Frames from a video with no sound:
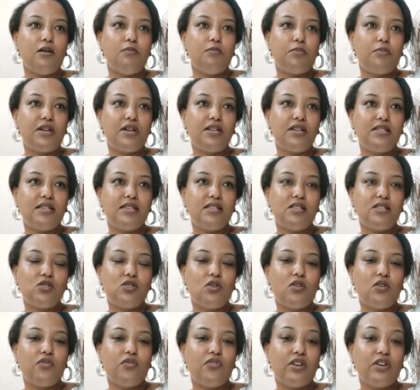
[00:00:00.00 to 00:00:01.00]
presence
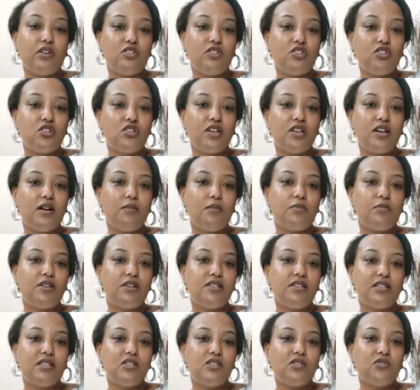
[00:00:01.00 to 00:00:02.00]
of Eritrea,
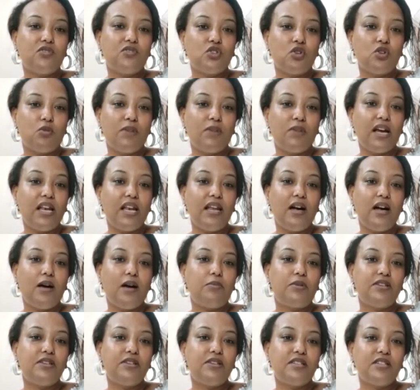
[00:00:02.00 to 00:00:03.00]
presence of Somalia,
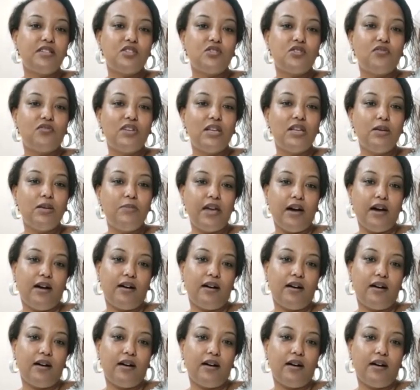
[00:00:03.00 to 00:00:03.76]
presence of Libya.